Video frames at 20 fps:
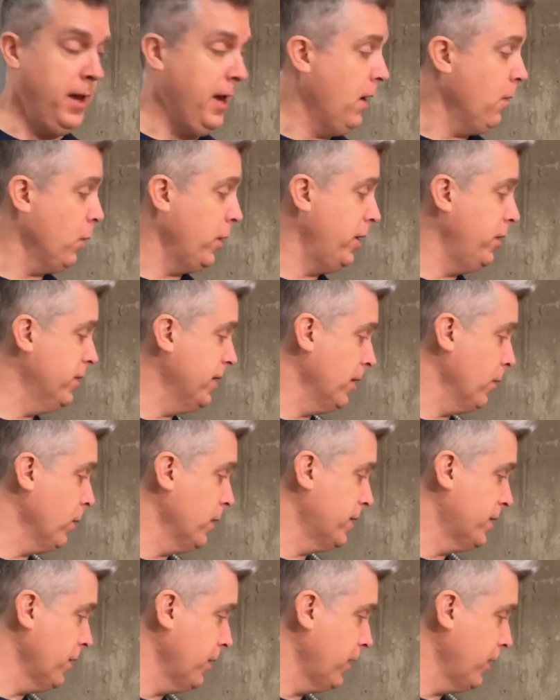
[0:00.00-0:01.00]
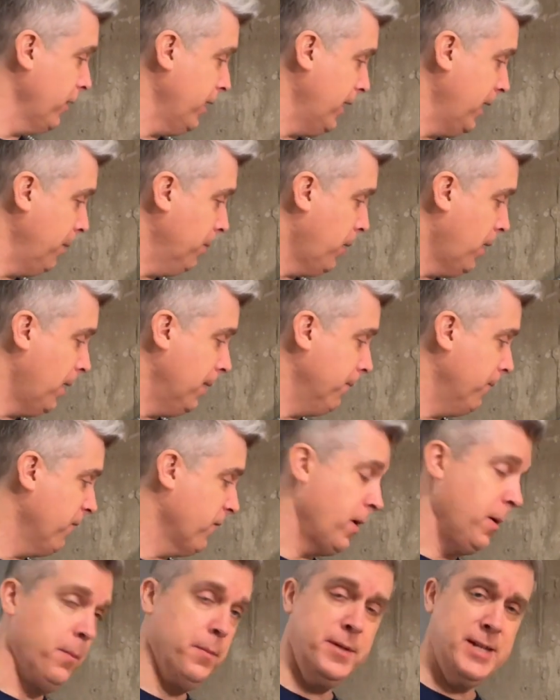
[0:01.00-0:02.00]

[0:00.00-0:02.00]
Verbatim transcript: And we're using a recirculating pump from